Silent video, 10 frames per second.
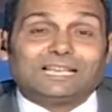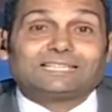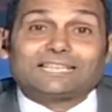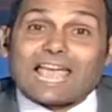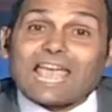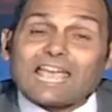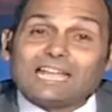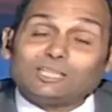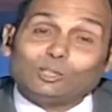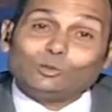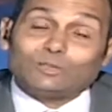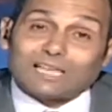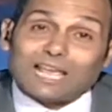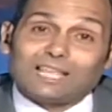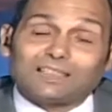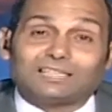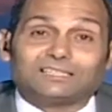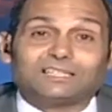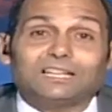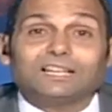can you say
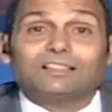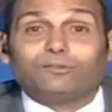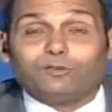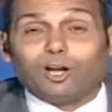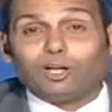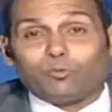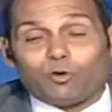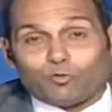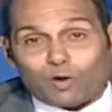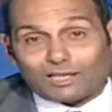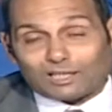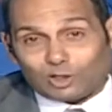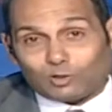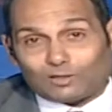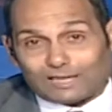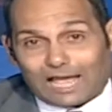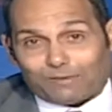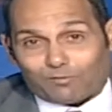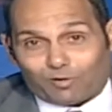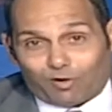that the volume of 1
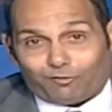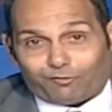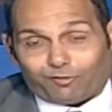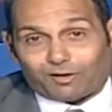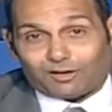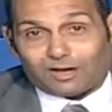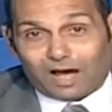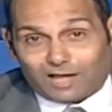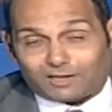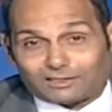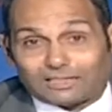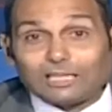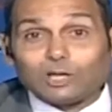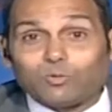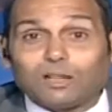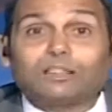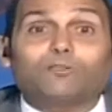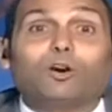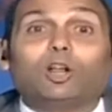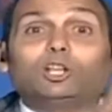kilogram of iron equal the
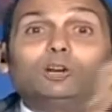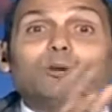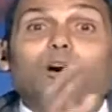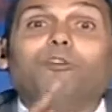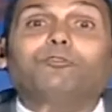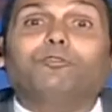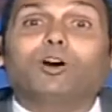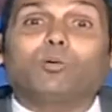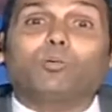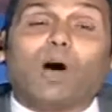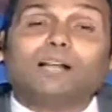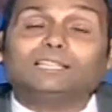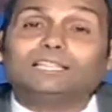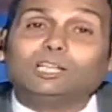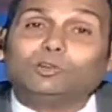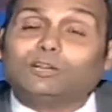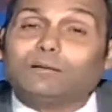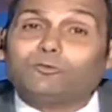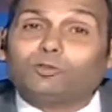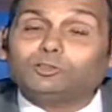volume of 1 kilogram
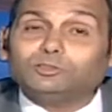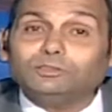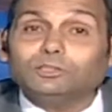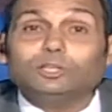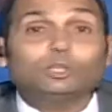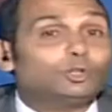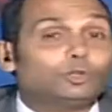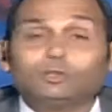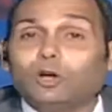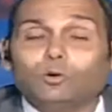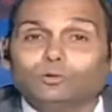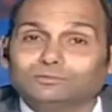of cotton? Sure no.